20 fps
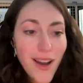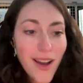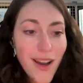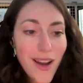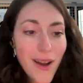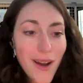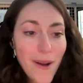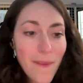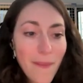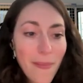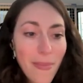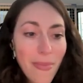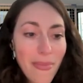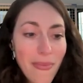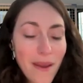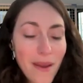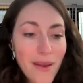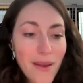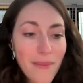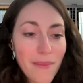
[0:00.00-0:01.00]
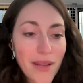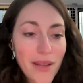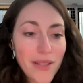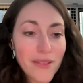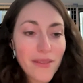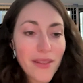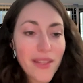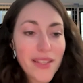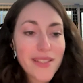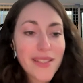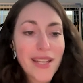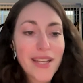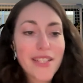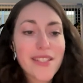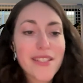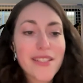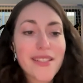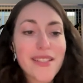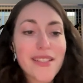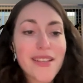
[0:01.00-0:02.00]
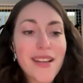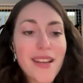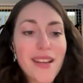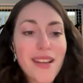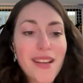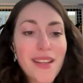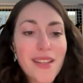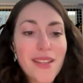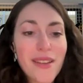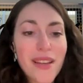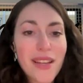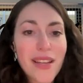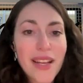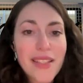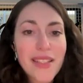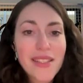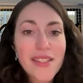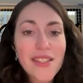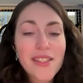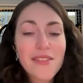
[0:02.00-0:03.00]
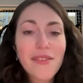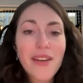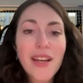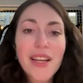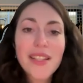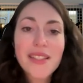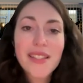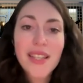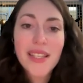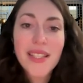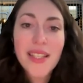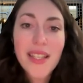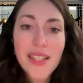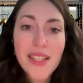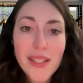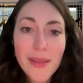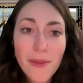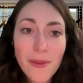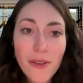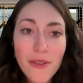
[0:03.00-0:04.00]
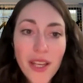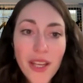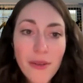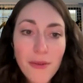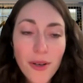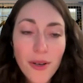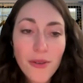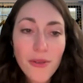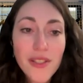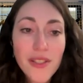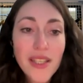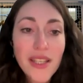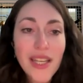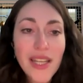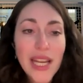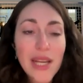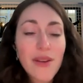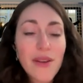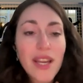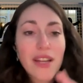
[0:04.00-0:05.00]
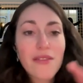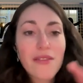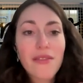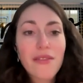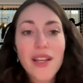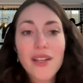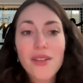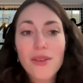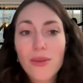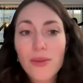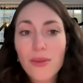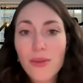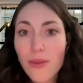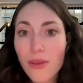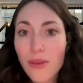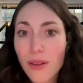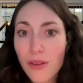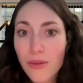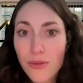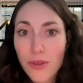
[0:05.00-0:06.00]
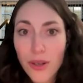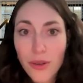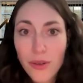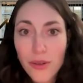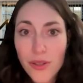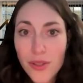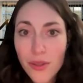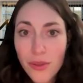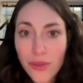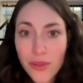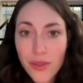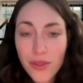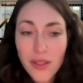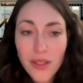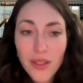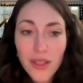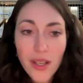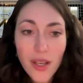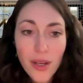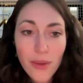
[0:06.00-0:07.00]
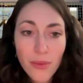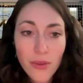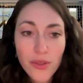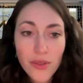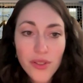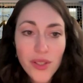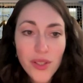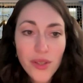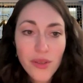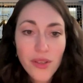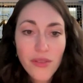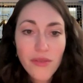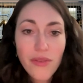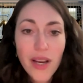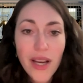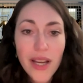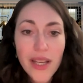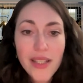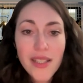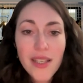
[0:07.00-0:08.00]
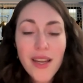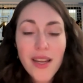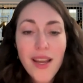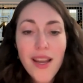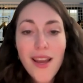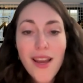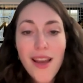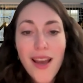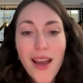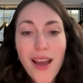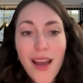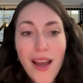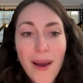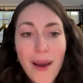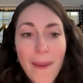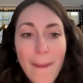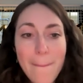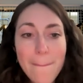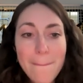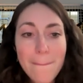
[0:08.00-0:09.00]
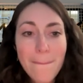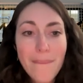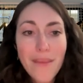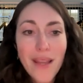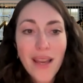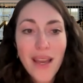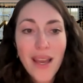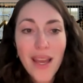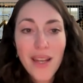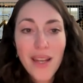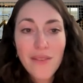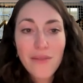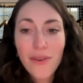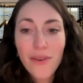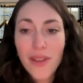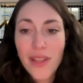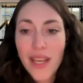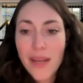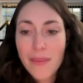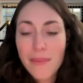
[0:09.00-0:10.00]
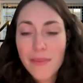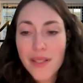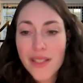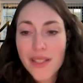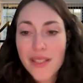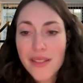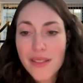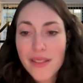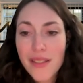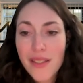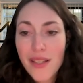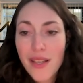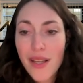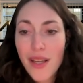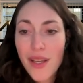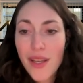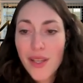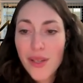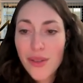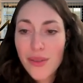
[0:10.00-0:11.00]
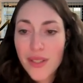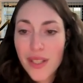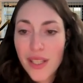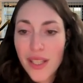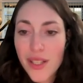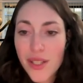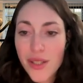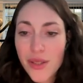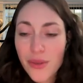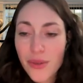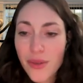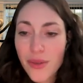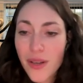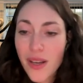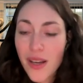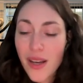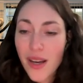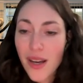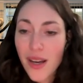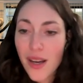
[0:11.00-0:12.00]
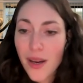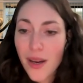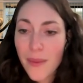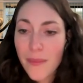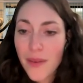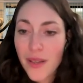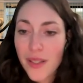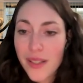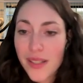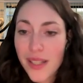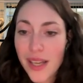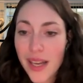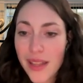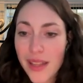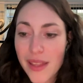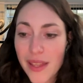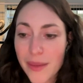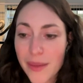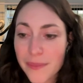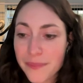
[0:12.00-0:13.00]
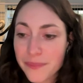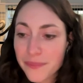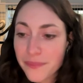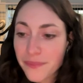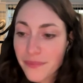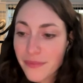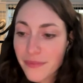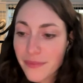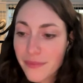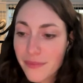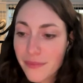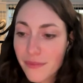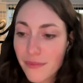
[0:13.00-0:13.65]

might know this section. You can access it via settings, employee roles, and there you can find all roles, also the ones you defined. And for the admins, you need to assign them